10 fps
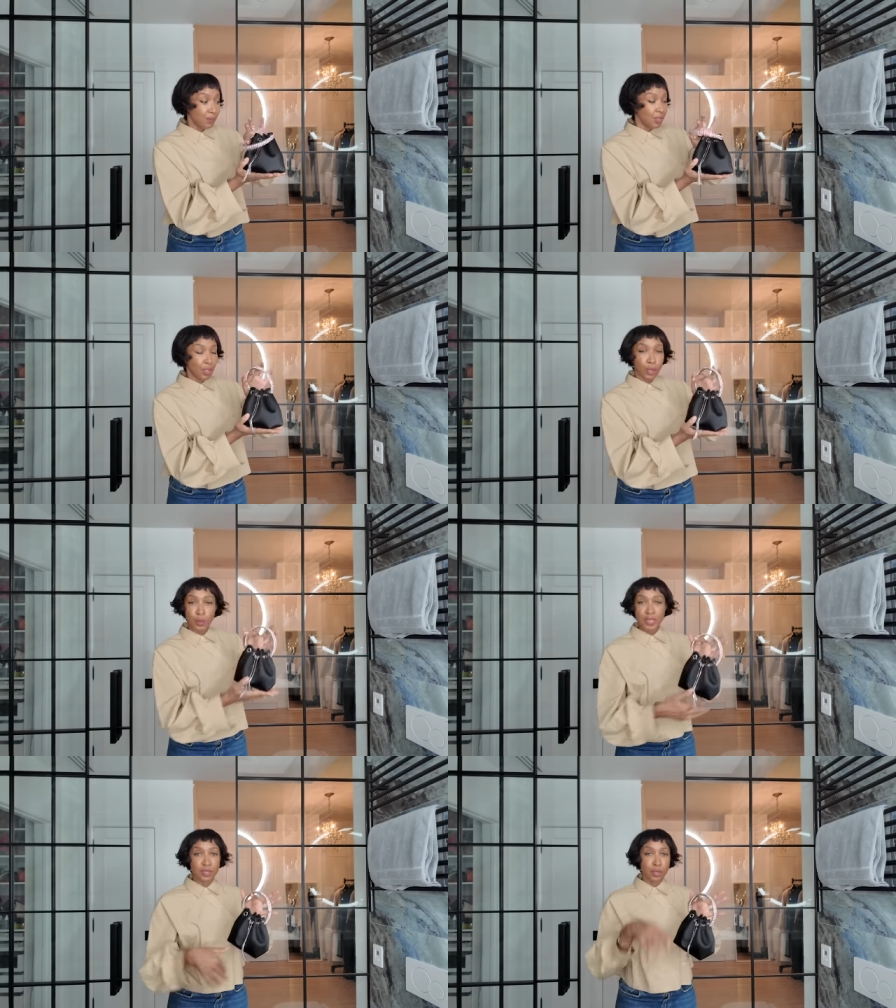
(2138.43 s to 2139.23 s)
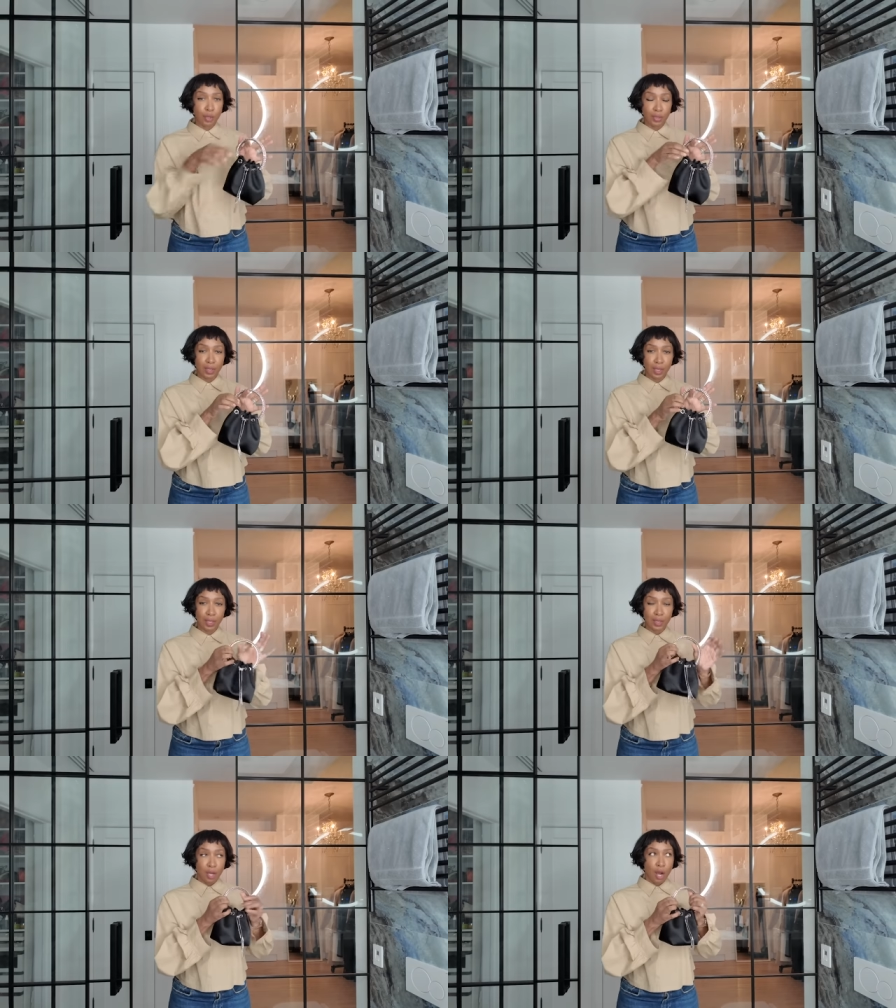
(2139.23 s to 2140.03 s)
You know, it's not going to
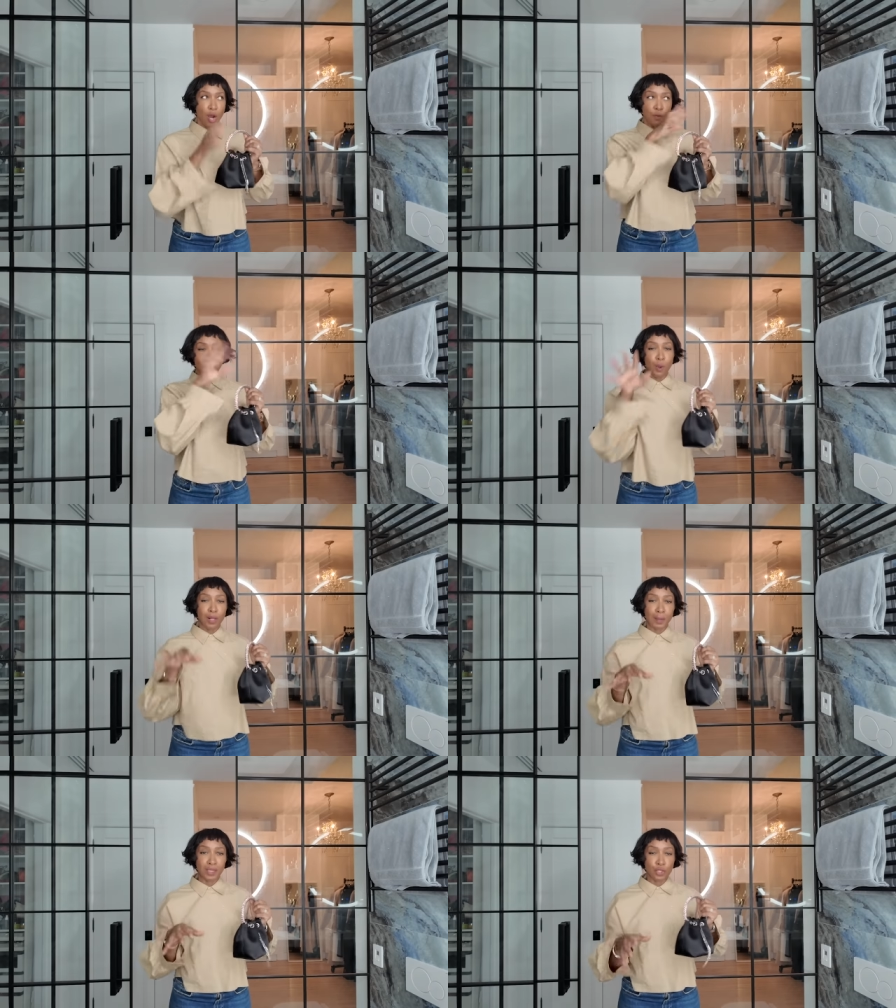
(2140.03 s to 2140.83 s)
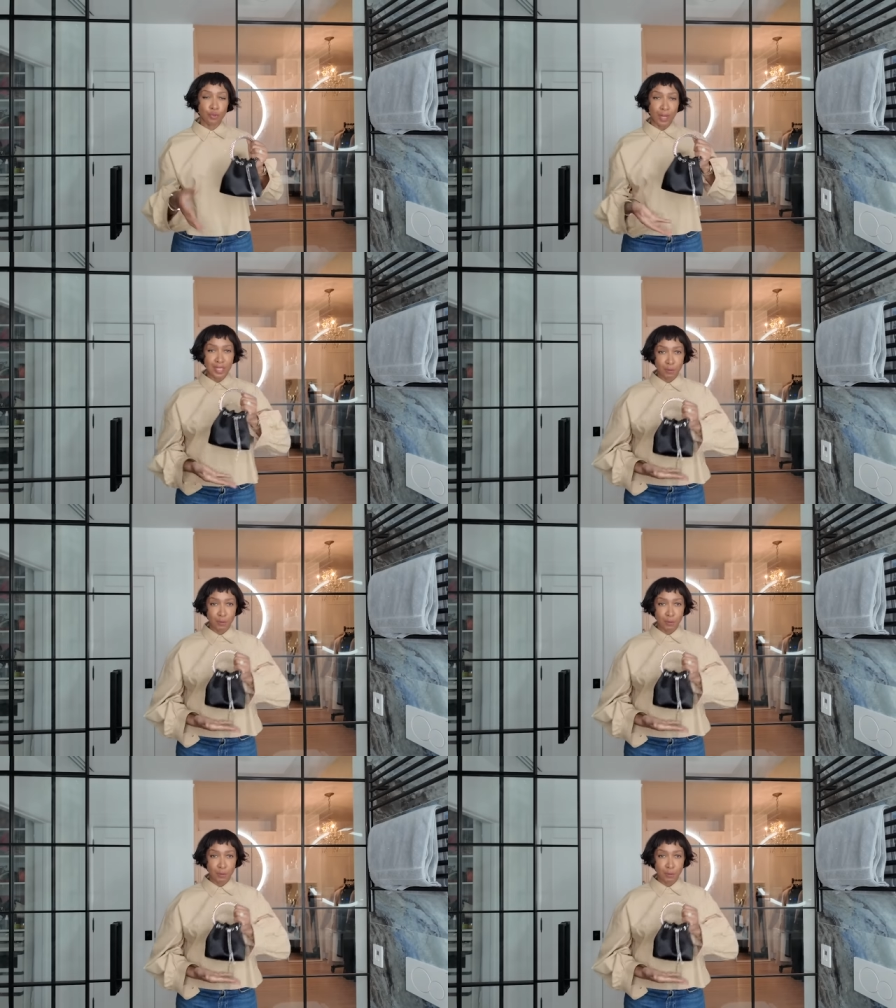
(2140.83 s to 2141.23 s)
like overwhelm any dress